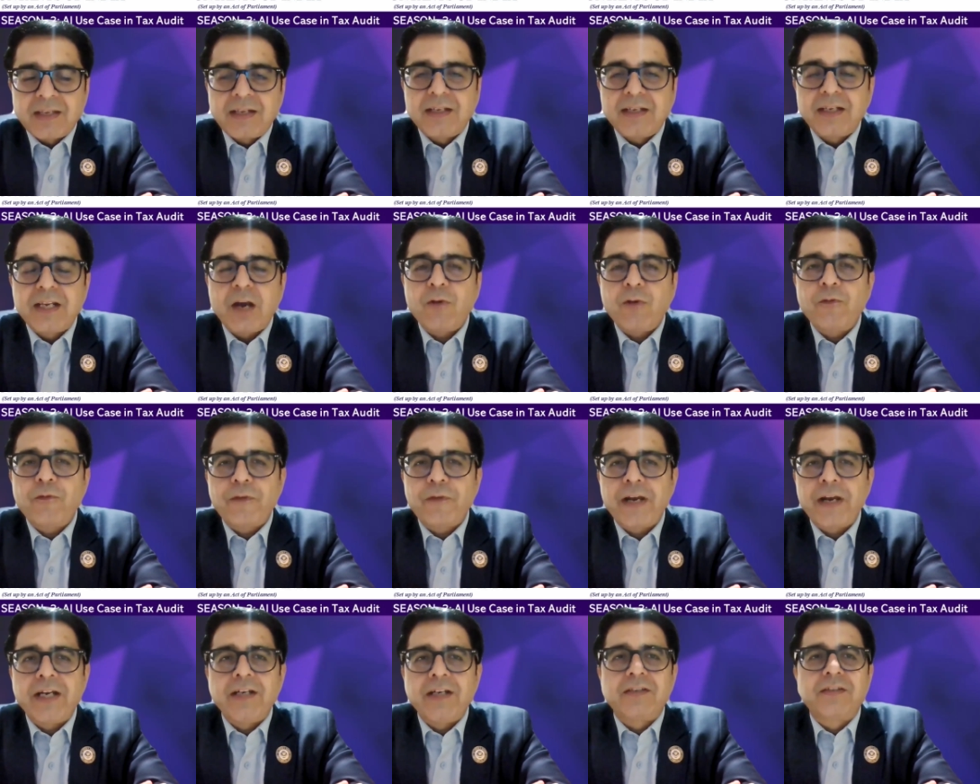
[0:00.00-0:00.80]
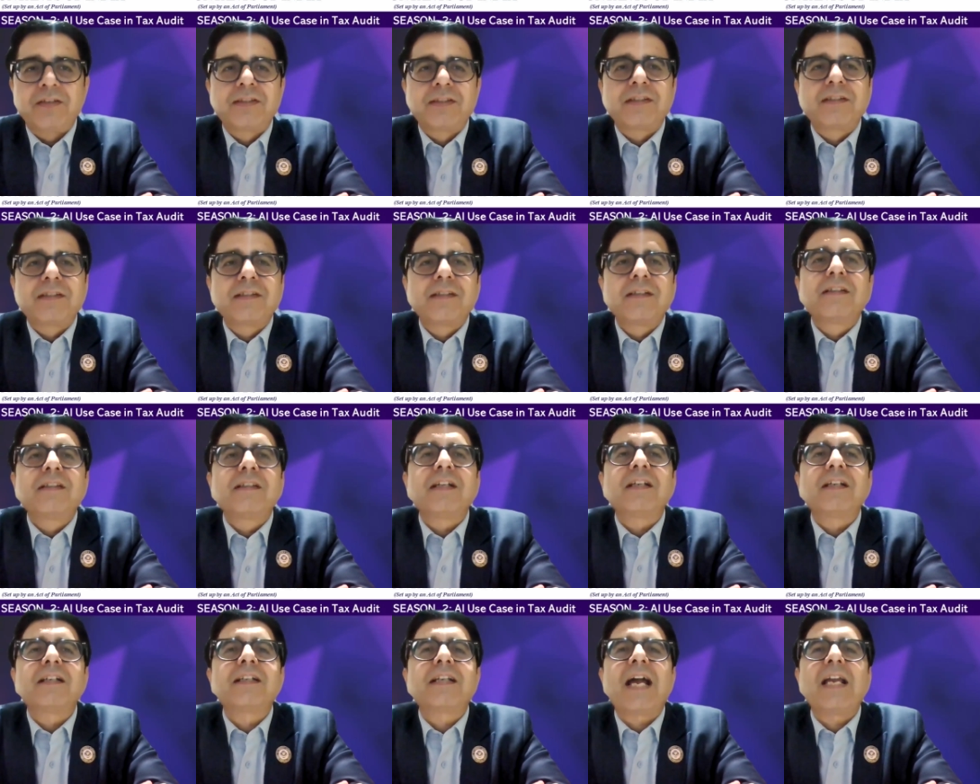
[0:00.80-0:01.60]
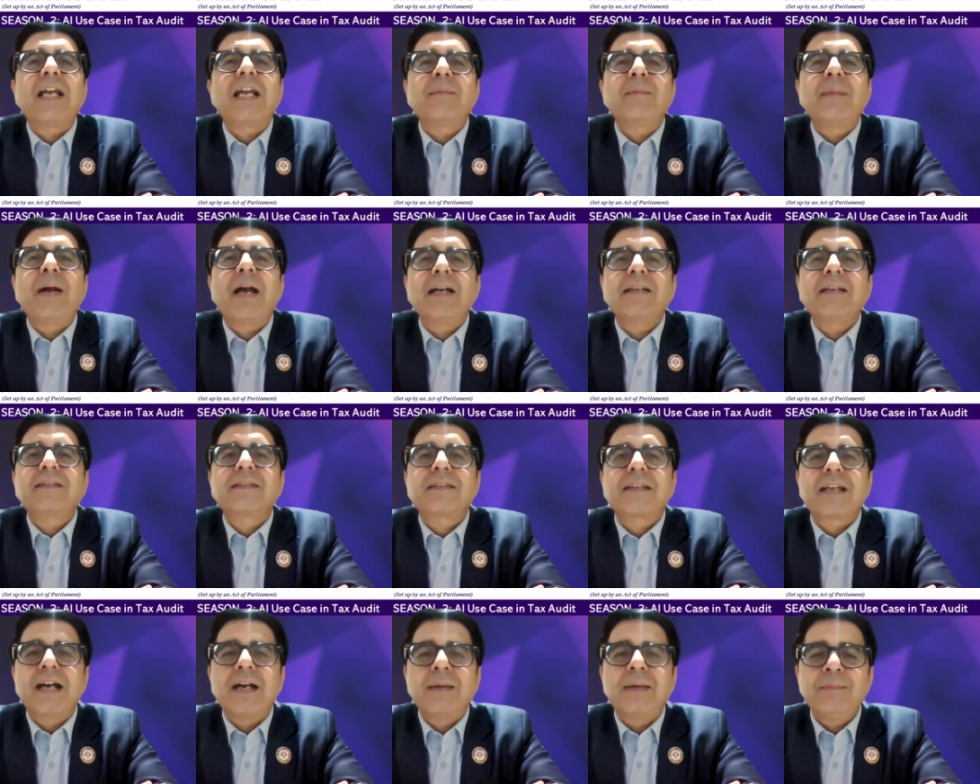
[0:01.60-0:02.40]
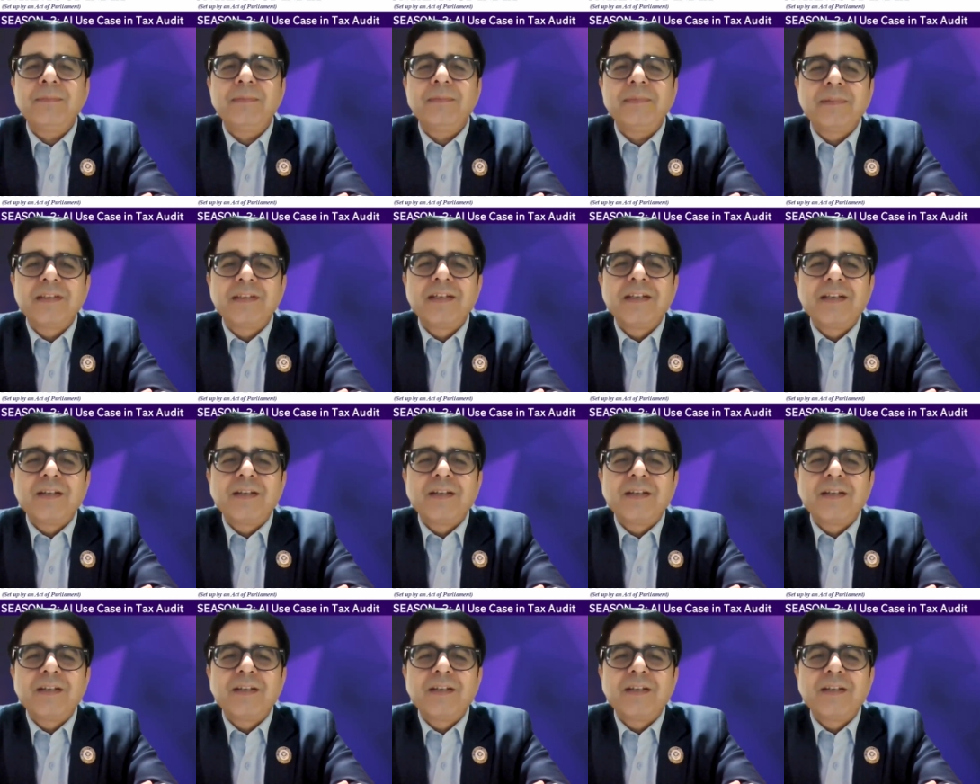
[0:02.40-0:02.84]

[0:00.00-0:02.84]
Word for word: Now, friends, the time has come